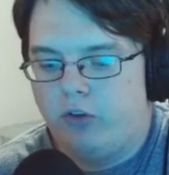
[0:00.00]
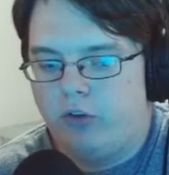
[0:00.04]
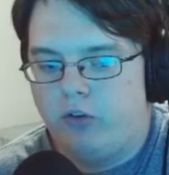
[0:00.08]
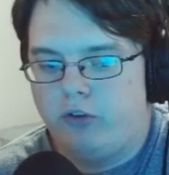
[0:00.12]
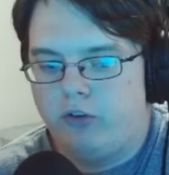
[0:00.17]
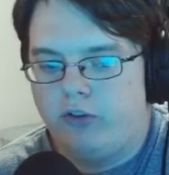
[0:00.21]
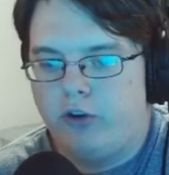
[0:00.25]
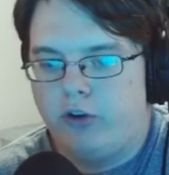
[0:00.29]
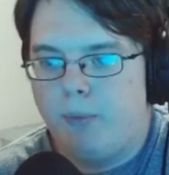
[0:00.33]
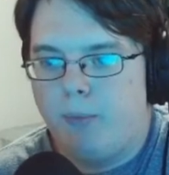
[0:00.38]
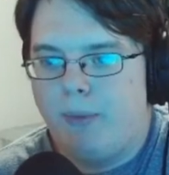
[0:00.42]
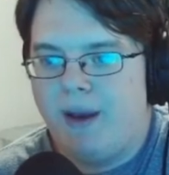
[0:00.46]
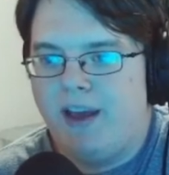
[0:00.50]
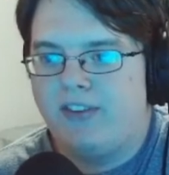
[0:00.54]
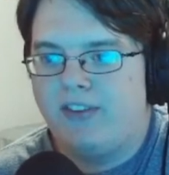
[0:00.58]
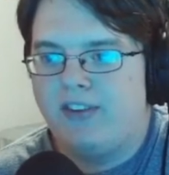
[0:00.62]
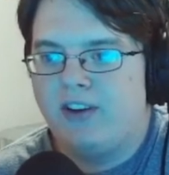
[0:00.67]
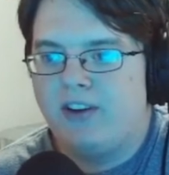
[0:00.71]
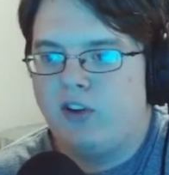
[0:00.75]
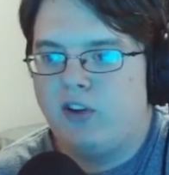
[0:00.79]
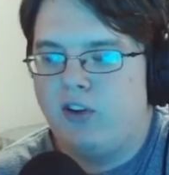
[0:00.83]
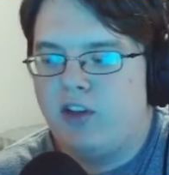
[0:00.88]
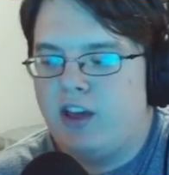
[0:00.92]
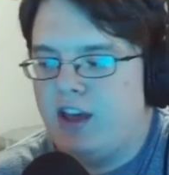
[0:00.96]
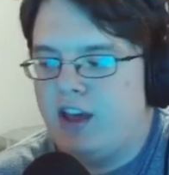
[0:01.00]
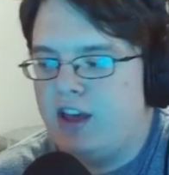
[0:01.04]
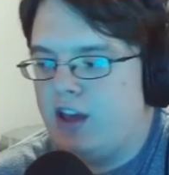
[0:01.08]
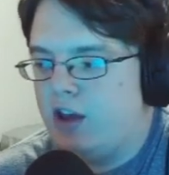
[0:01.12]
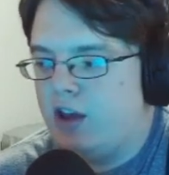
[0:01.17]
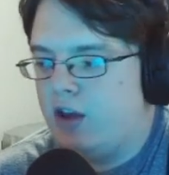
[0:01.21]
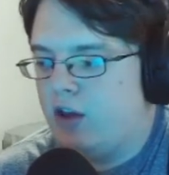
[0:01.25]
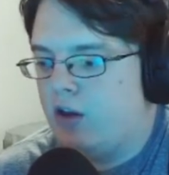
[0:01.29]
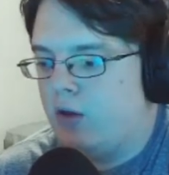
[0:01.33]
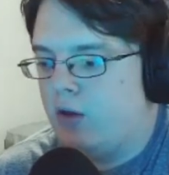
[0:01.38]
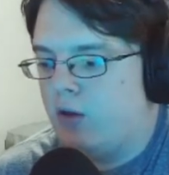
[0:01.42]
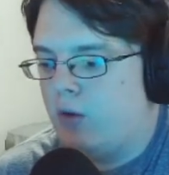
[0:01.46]
So basically,
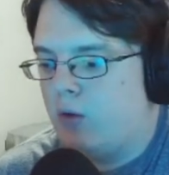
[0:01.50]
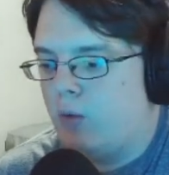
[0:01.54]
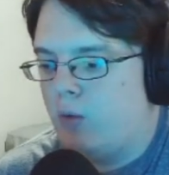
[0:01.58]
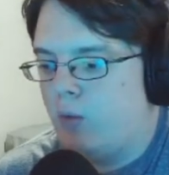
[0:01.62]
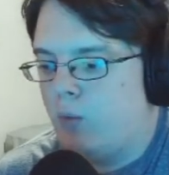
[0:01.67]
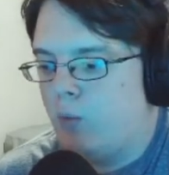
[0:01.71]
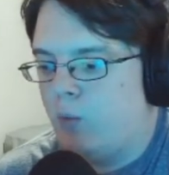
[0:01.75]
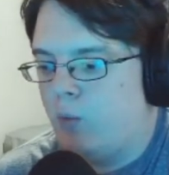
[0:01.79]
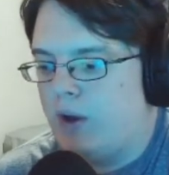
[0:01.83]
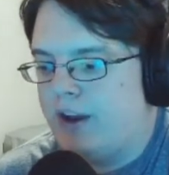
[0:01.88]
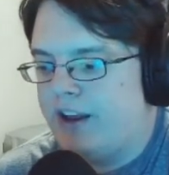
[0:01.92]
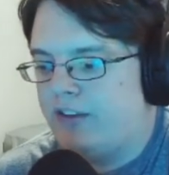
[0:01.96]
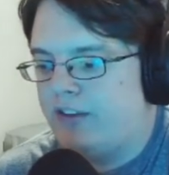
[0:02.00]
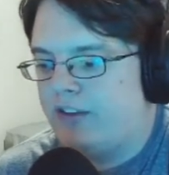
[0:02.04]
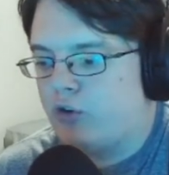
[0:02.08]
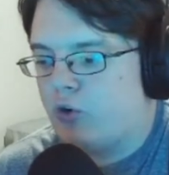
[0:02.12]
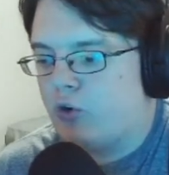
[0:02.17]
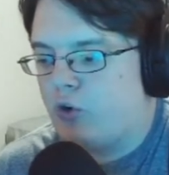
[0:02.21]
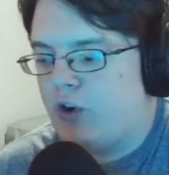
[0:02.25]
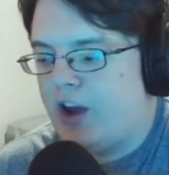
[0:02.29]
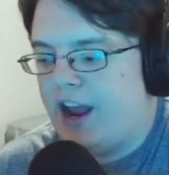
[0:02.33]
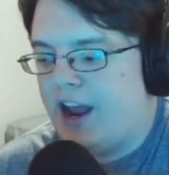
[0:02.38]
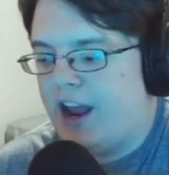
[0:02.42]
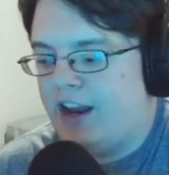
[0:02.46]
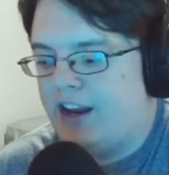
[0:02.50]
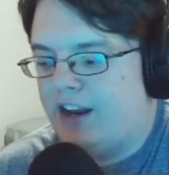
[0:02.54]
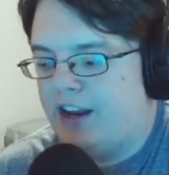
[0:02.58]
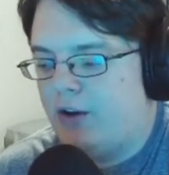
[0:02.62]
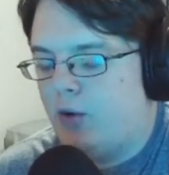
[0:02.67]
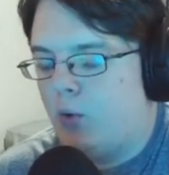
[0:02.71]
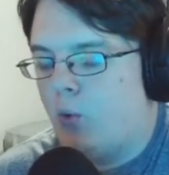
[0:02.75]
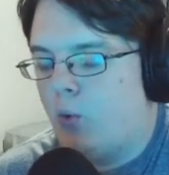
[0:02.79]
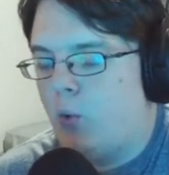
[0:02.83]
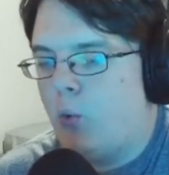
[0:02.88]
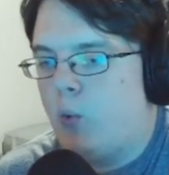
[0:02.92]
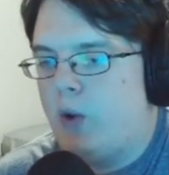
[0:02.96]
when it's created,
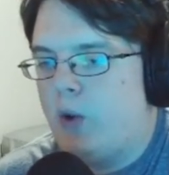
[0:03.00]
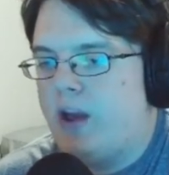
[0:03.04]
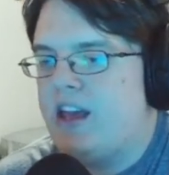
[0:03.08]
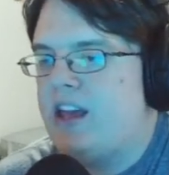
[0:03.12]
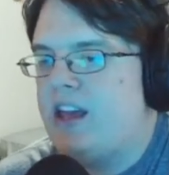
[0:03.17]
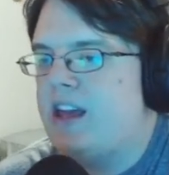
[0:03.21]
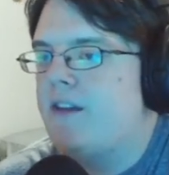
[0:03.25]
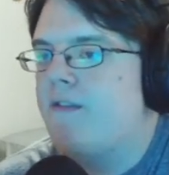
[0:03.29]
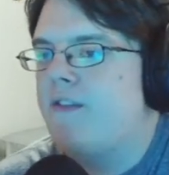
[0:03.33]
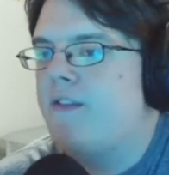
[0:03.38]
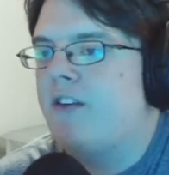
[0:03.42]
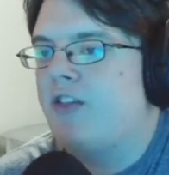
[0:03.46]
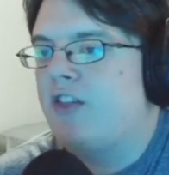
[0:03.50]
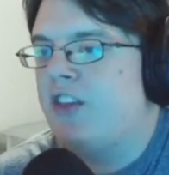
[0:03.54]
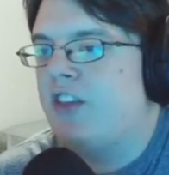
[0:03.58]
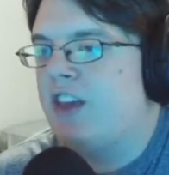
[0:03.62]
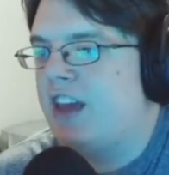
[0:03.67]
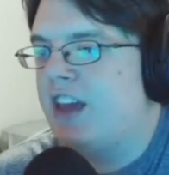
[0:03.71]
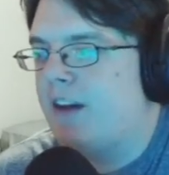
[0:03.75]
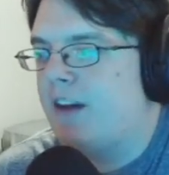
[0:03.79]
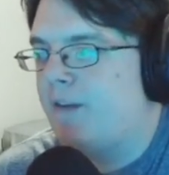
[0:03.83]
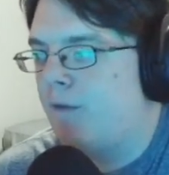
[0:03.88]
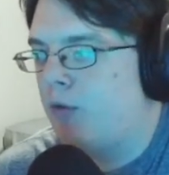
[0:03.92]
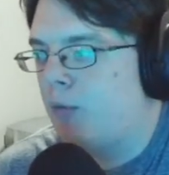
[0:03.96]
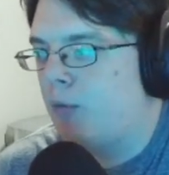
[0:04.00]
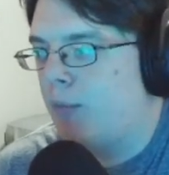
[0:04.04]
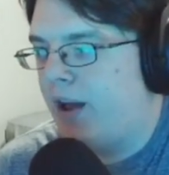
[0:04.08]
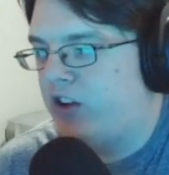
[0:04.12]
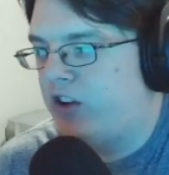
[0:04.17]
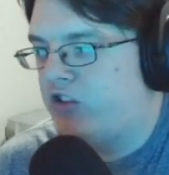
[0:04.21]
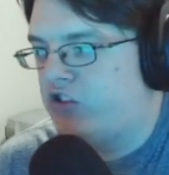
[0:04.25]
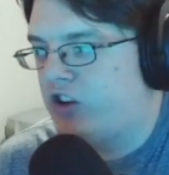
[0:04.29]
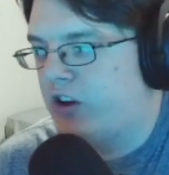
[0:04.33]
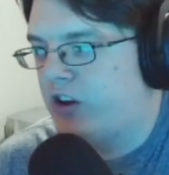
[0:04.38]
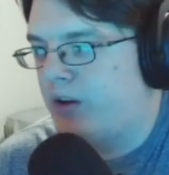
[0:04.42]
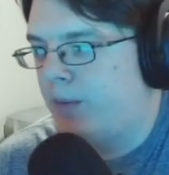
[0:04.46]
we give it the
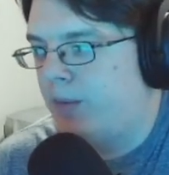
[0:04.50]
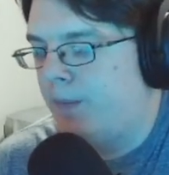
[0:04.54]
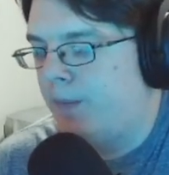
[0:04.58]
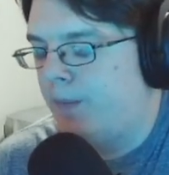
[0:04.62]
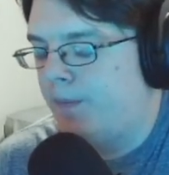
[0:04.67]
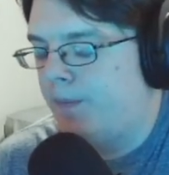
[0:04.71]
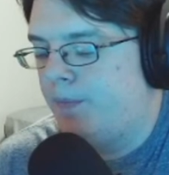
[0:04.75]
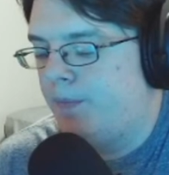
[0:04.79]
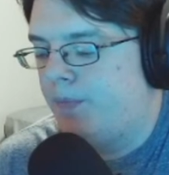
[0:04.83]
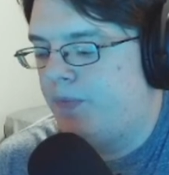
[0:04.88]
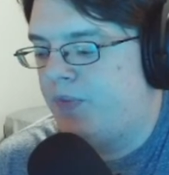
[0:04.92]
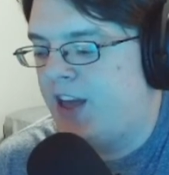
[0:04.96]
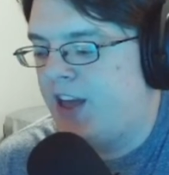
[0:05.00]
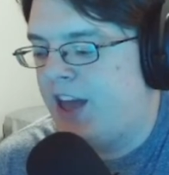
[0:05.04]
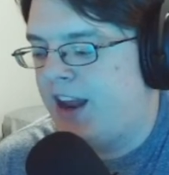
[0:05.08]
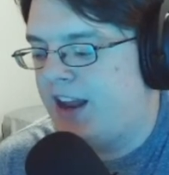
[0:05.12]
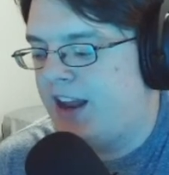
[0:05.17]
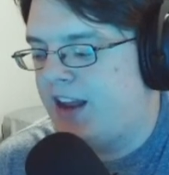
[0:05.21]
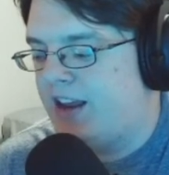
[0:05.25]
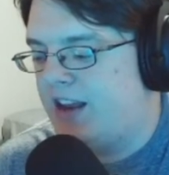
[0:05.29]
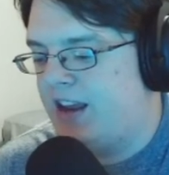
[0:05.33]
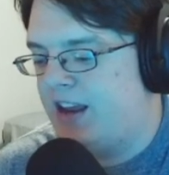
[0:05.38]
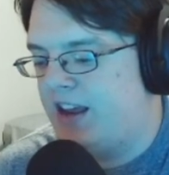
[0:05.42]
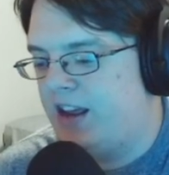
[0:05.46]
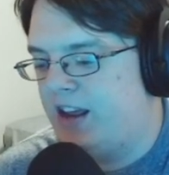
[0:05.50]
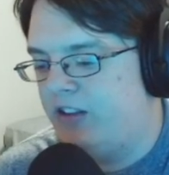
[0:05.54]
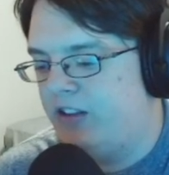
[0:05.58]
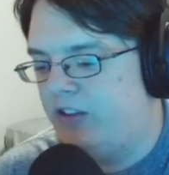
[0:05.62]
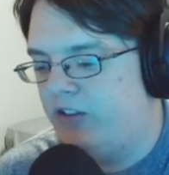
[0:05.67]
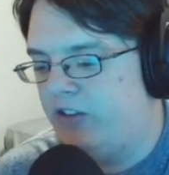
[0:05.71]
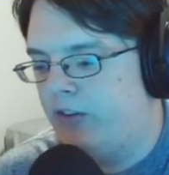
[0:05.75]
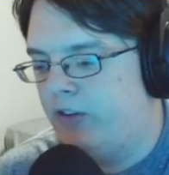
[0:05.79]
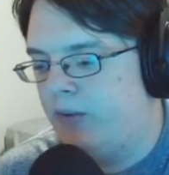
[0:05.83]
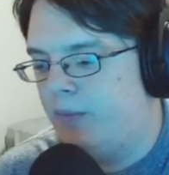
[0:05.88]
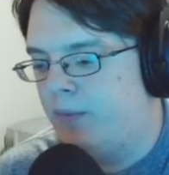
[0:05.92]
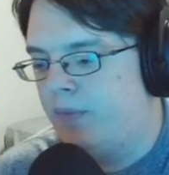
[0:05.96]
information that it
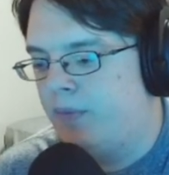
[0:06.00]
needs,